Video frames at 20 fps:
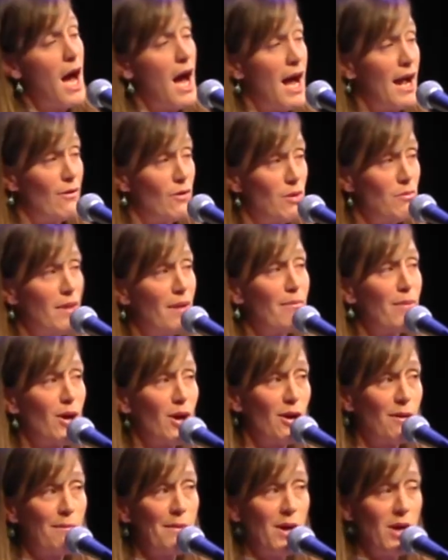I remember
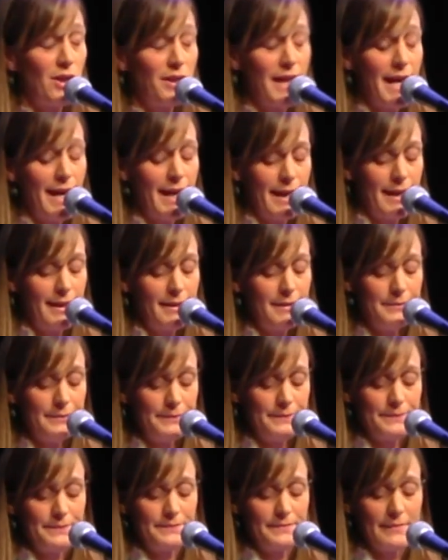her bald head.
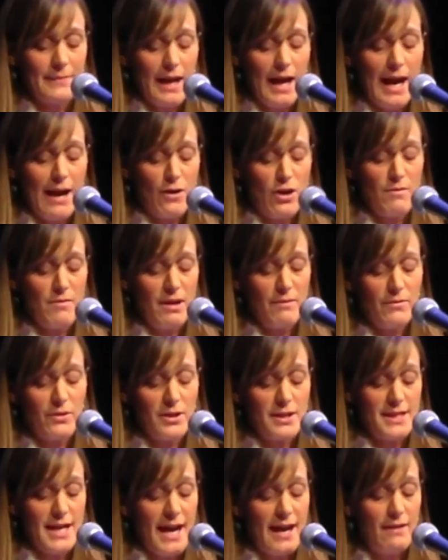I
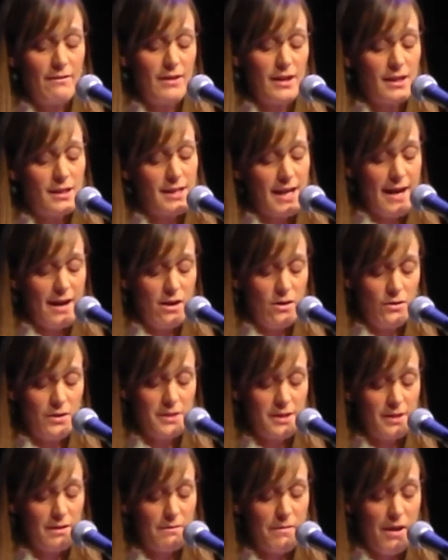remember diving down
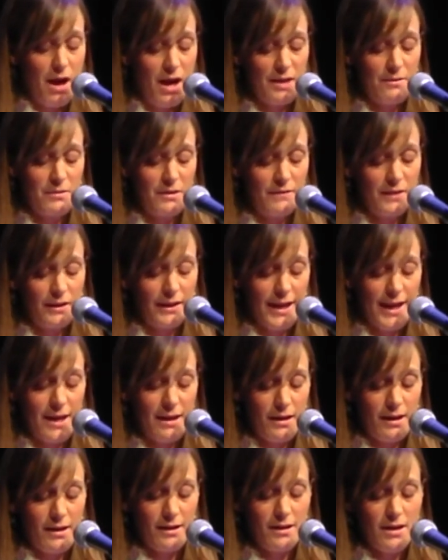to the bottom of the
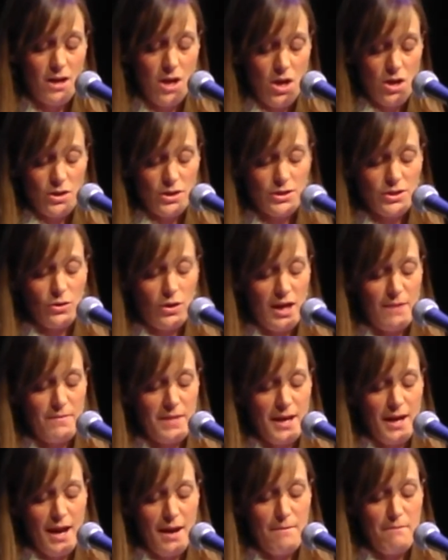lake,
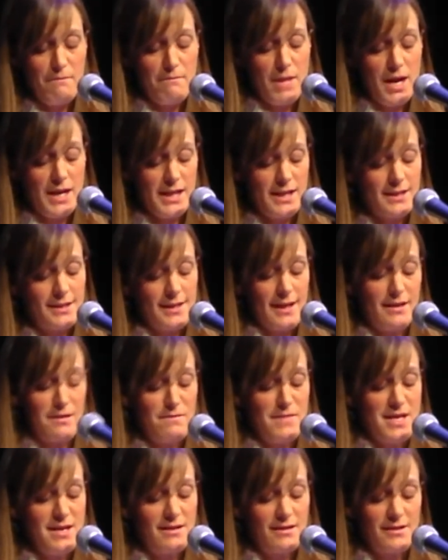scraping up muddy
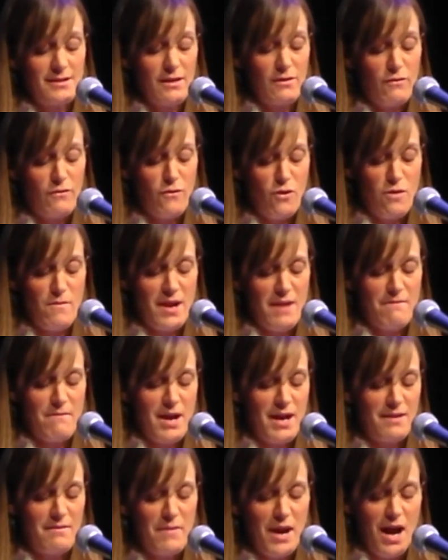sediment and forming
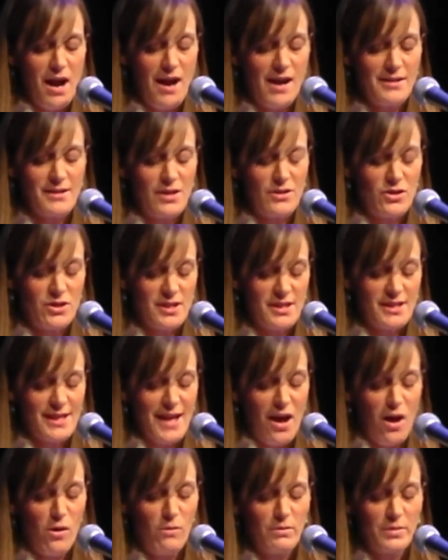mud pies on her
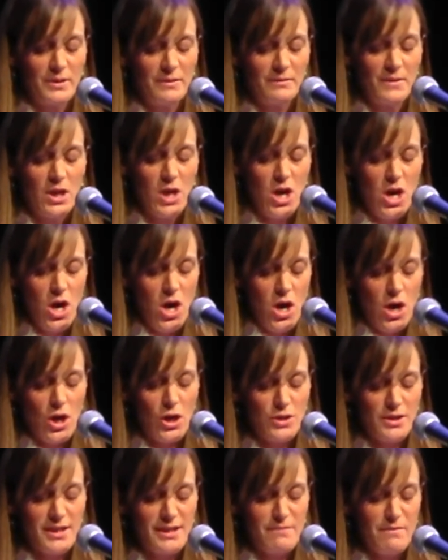scalp,
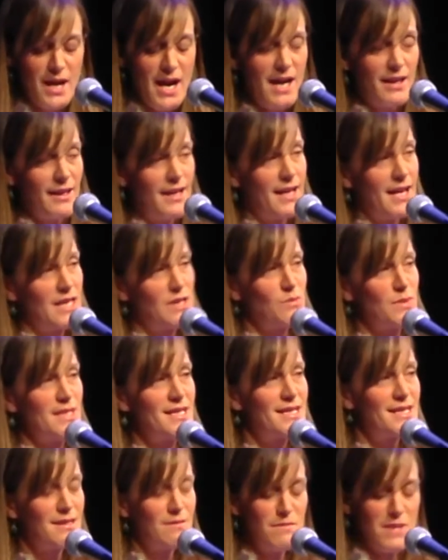her smiling as we
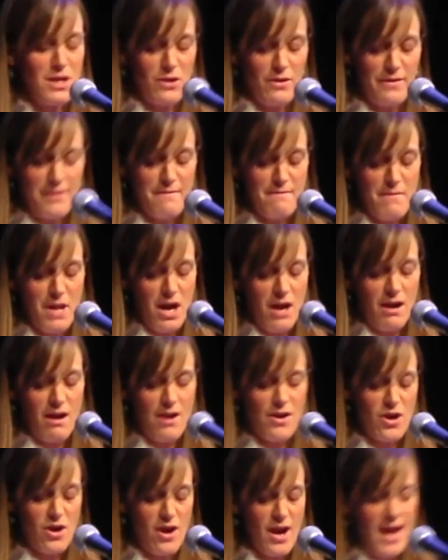smeared the muck
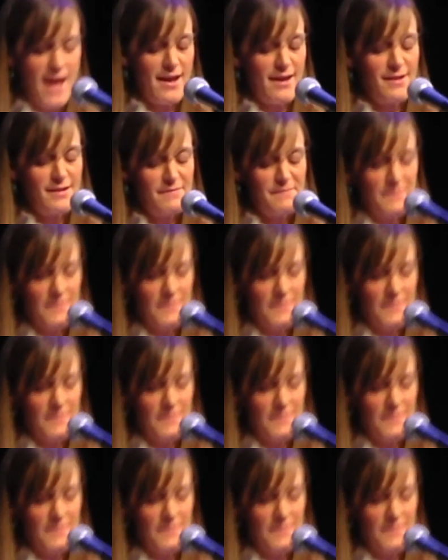on her head.